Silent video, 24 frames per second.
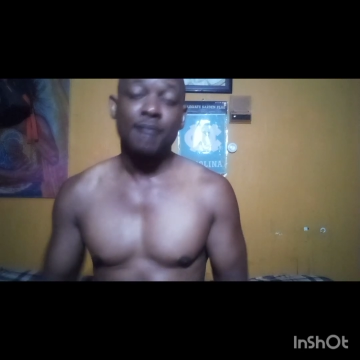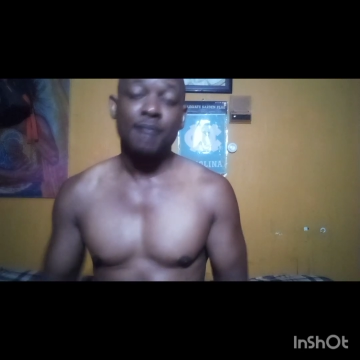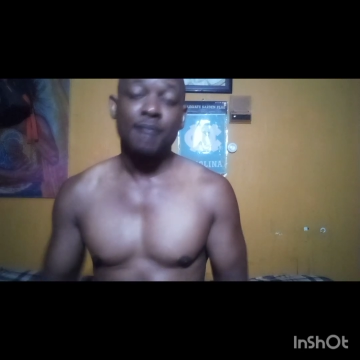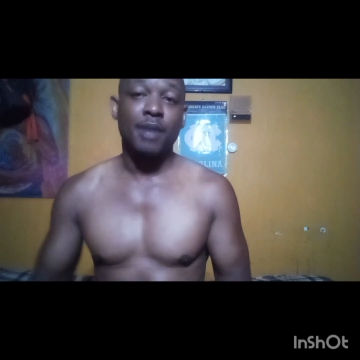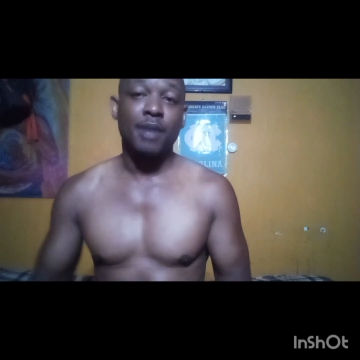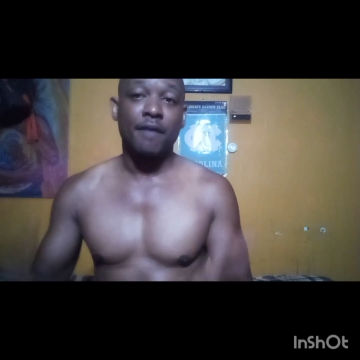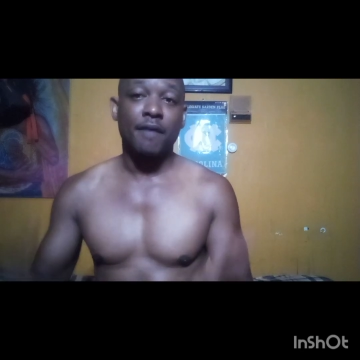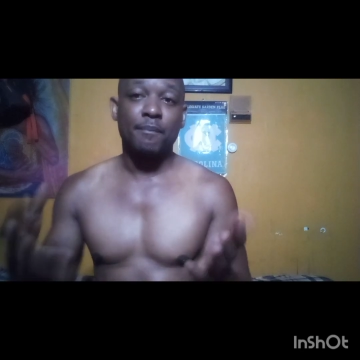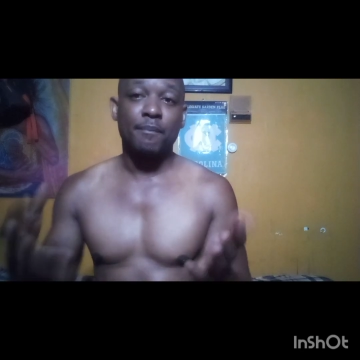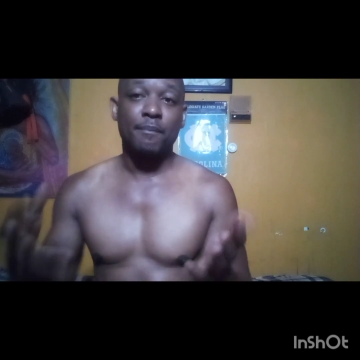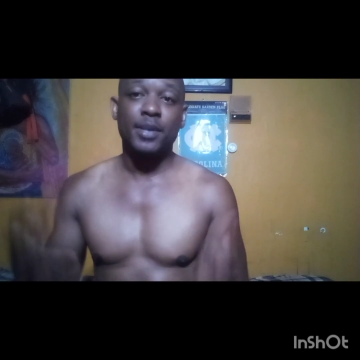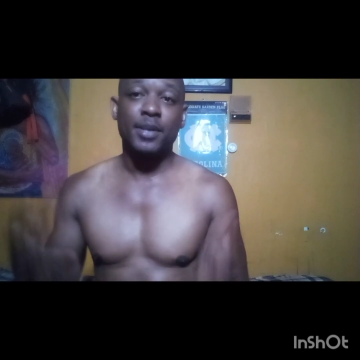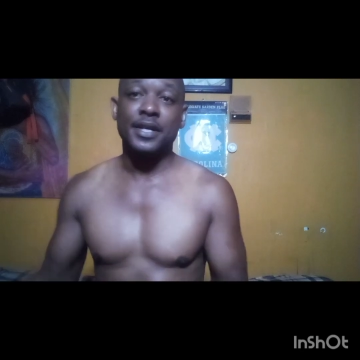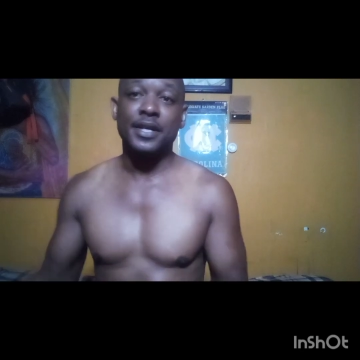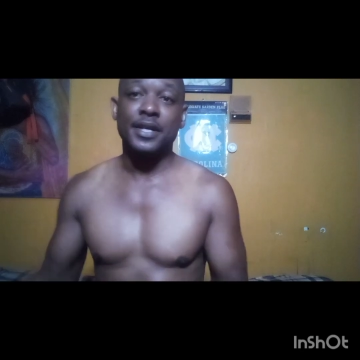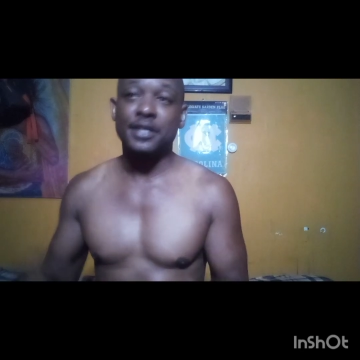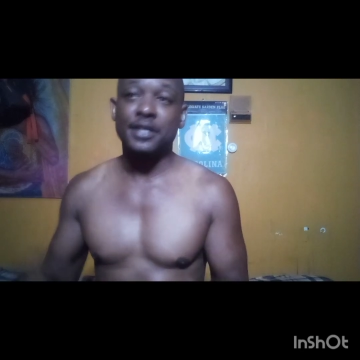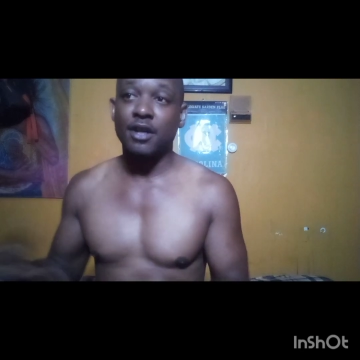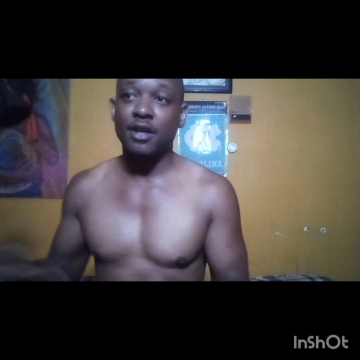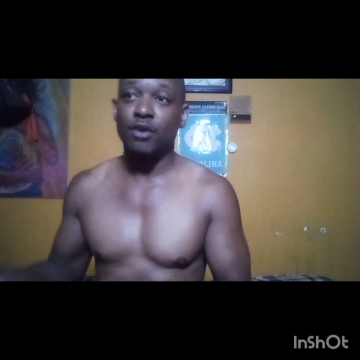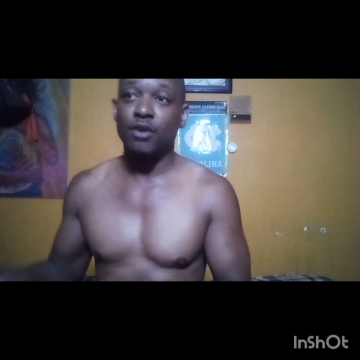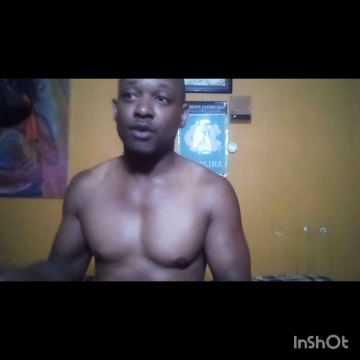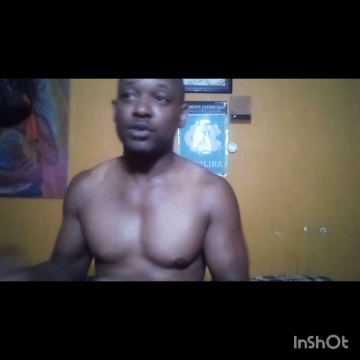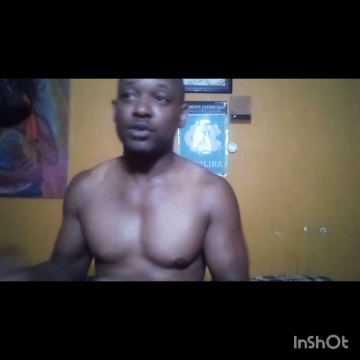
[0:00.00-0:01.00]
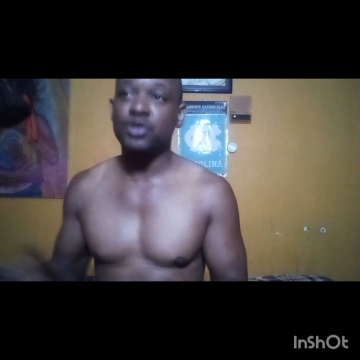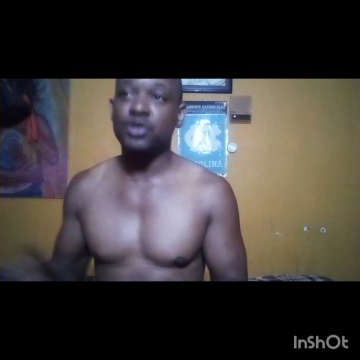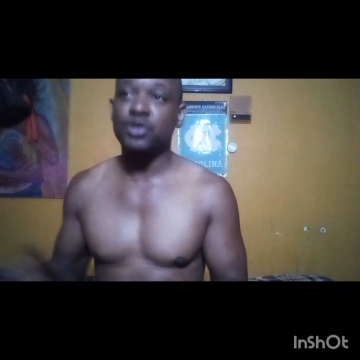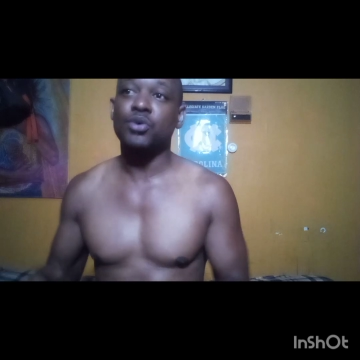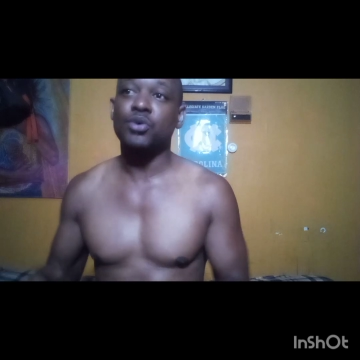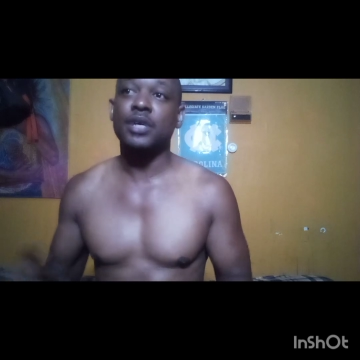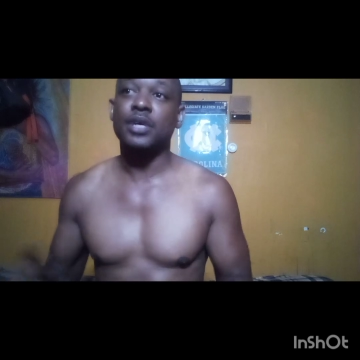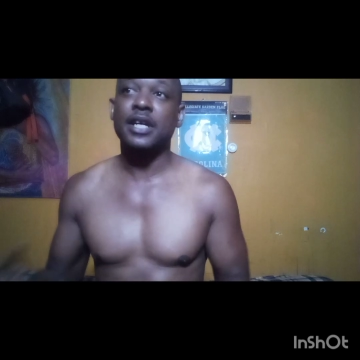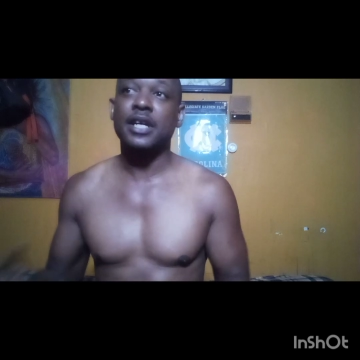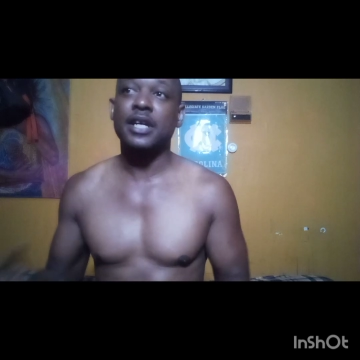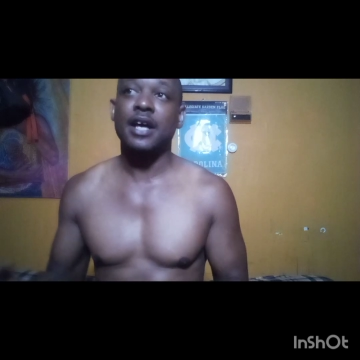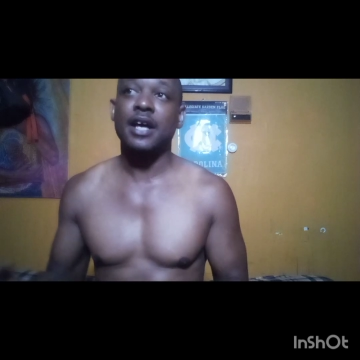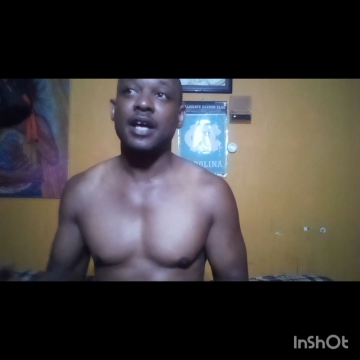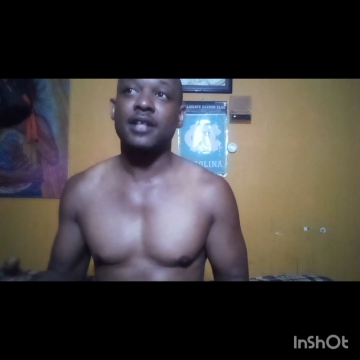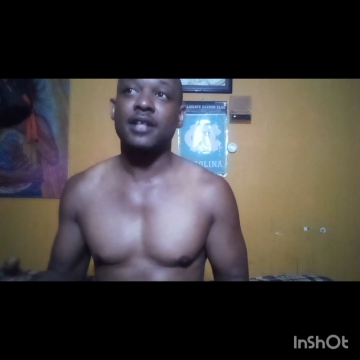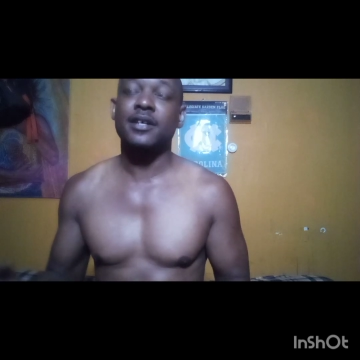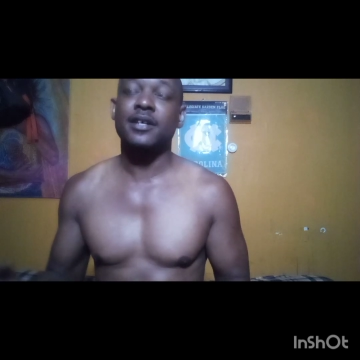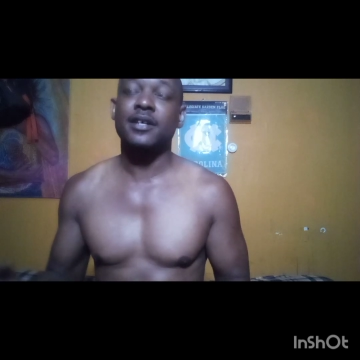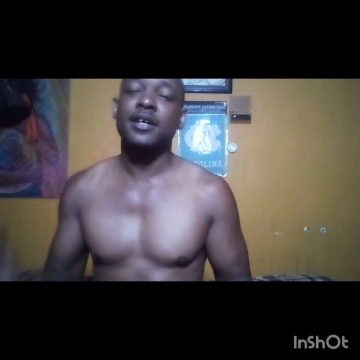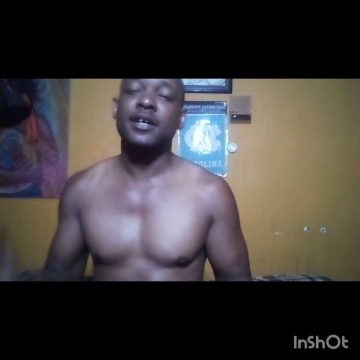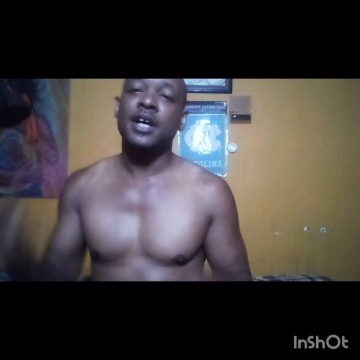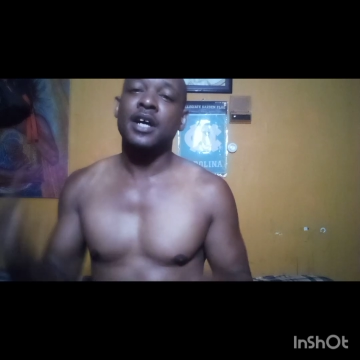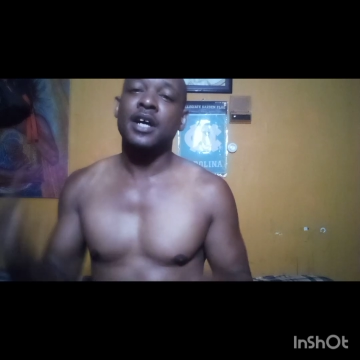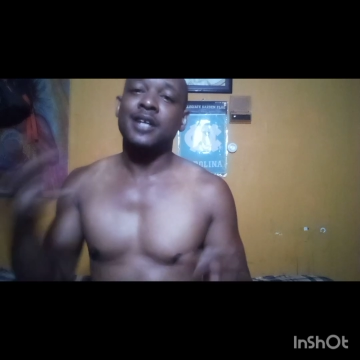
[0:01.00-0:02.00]
But putting those two
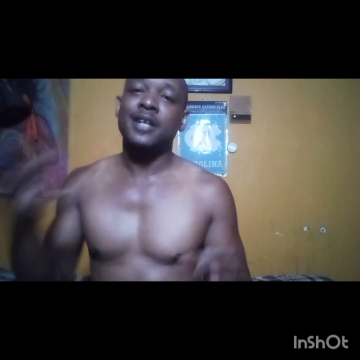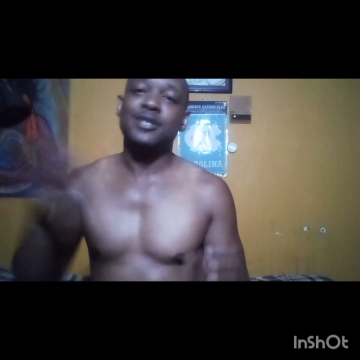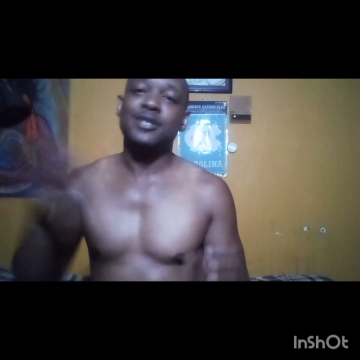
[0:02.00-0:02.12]
together,